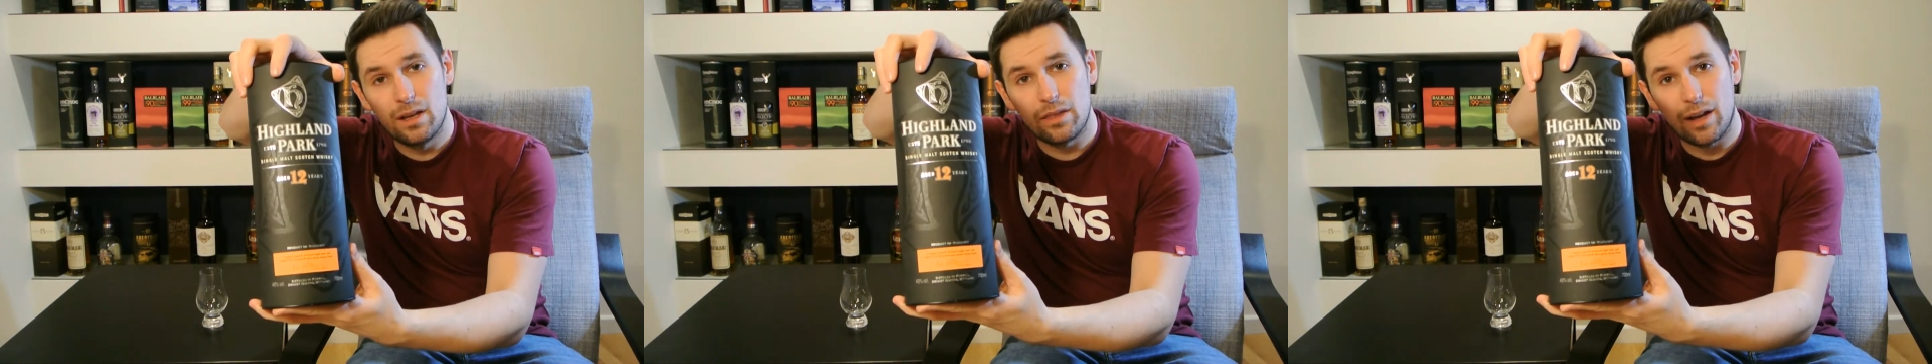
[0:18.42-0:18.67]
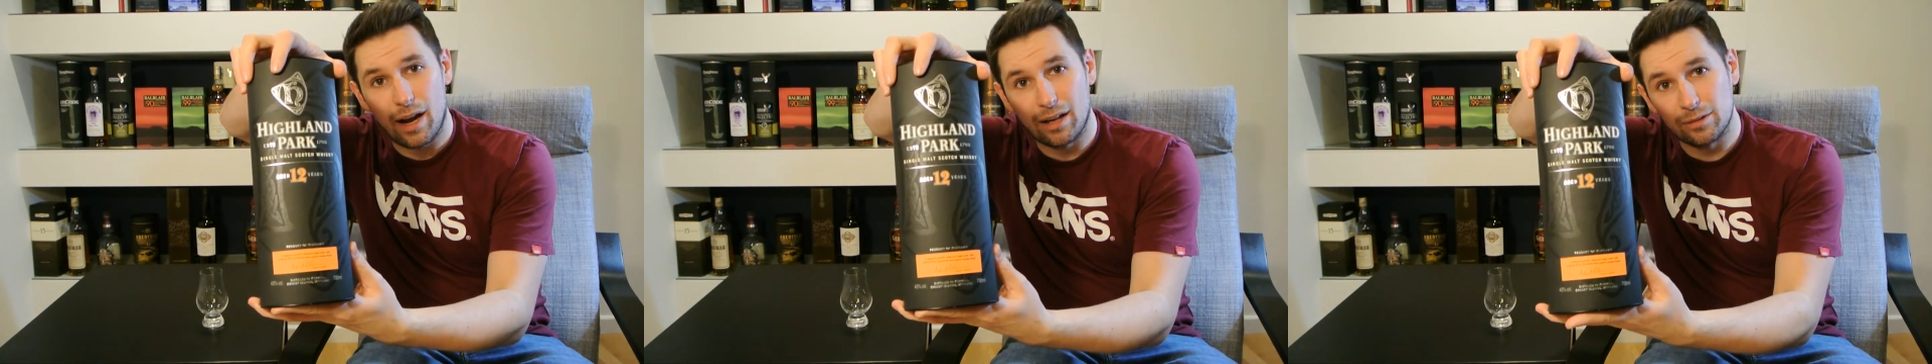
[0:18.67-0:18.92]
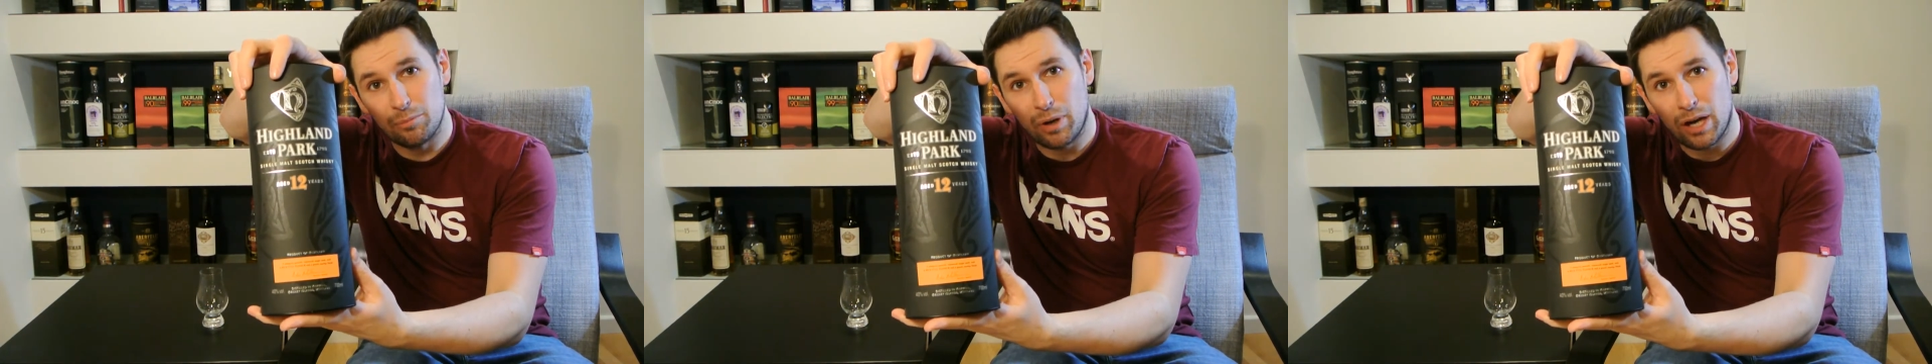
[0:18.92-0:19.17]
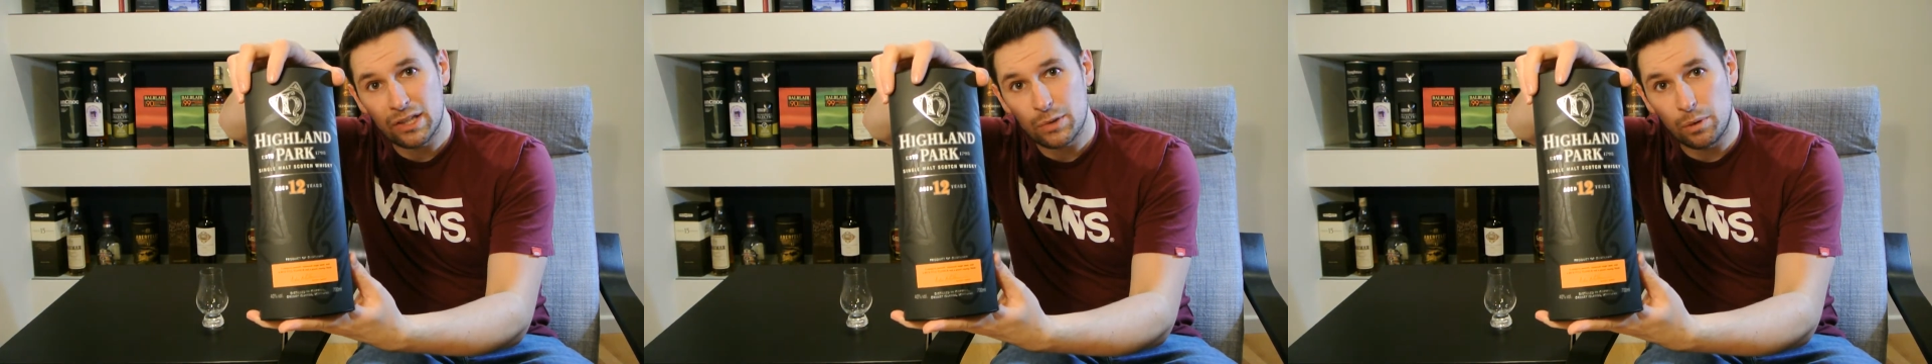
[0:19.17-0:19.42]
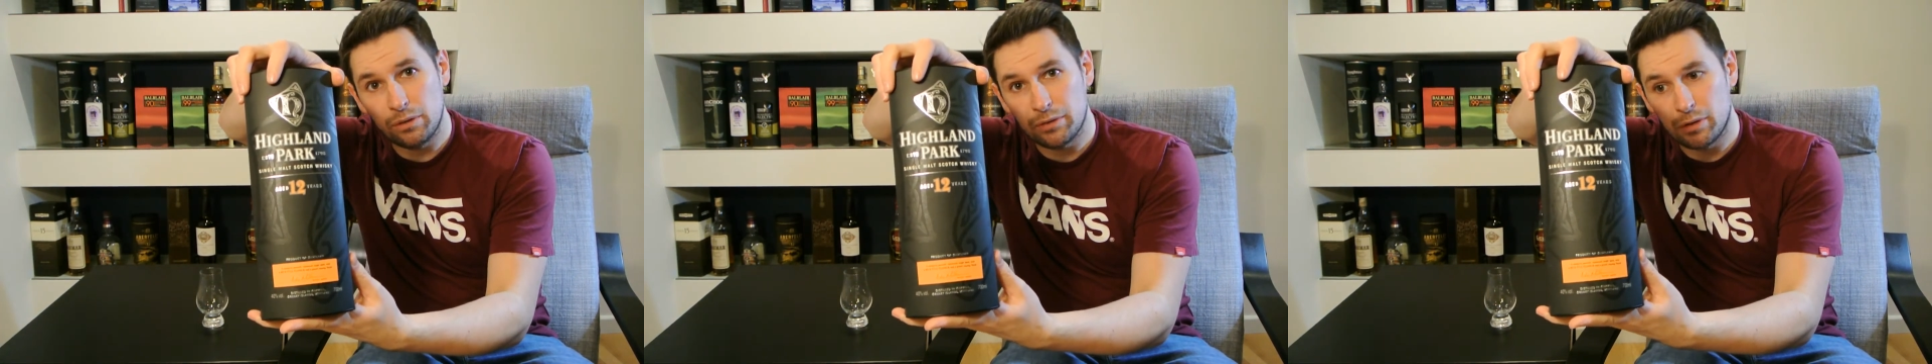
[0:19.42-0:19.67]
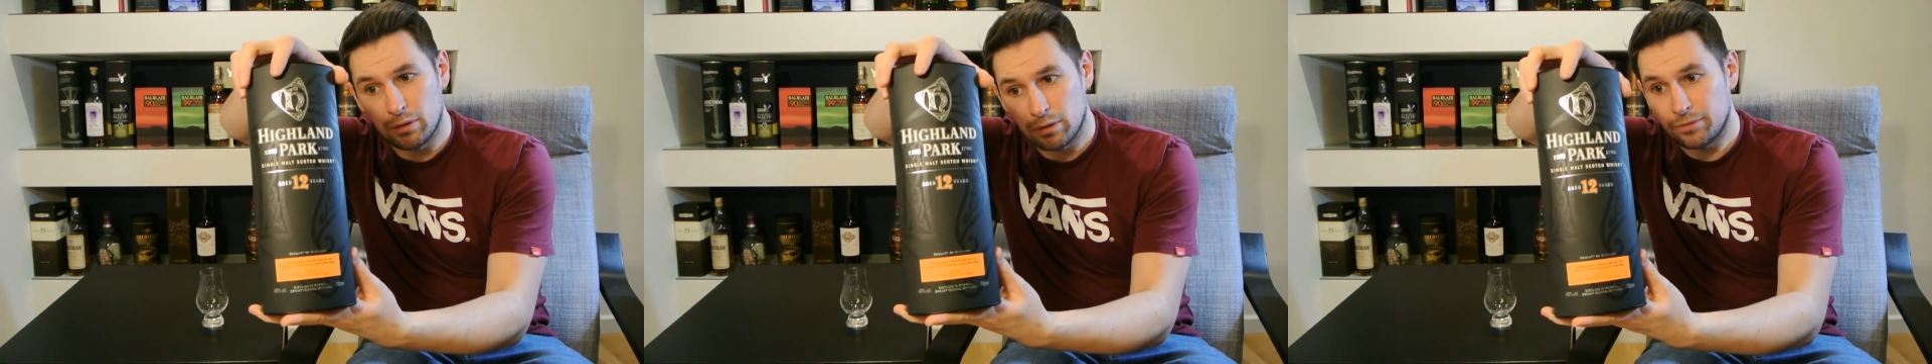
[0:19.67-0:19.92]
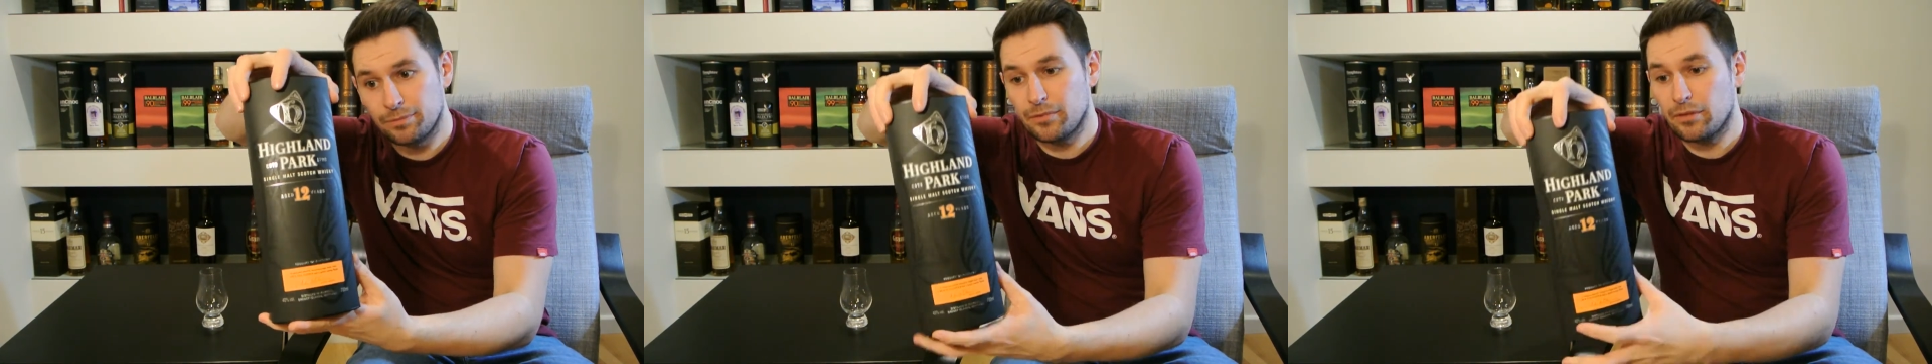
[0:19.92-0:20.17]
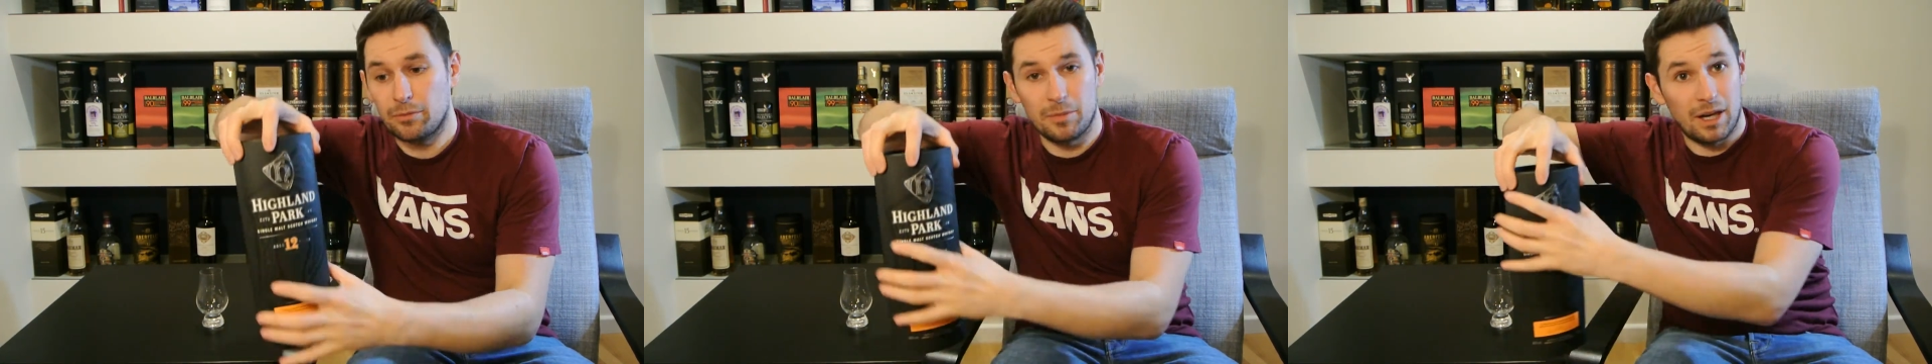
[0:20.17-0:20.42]
the Highland Park 12-year-old
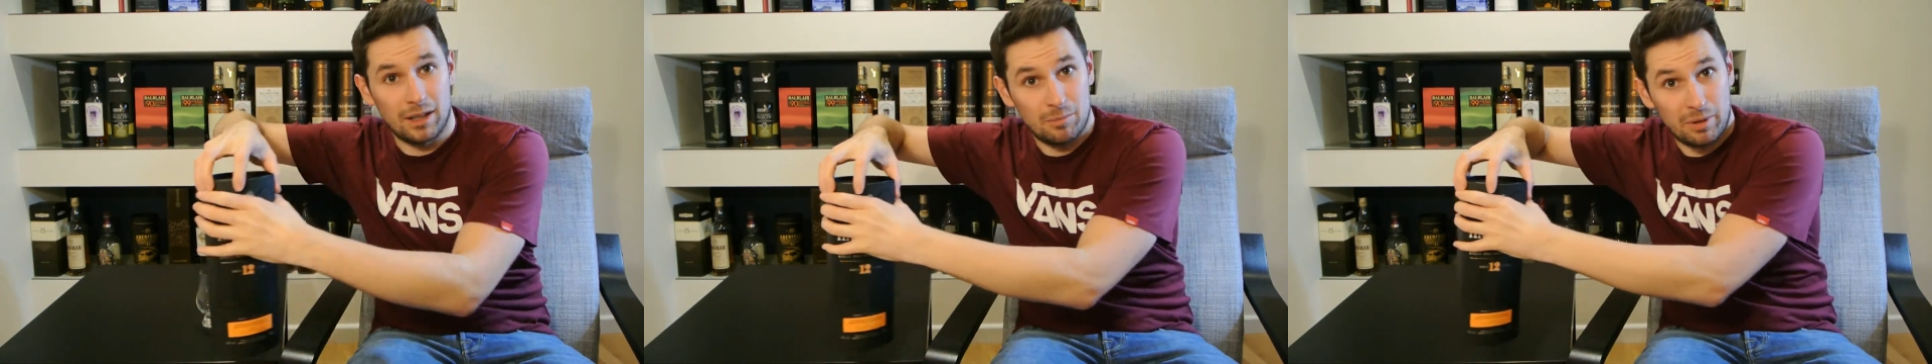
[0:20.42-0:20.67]
from the Highland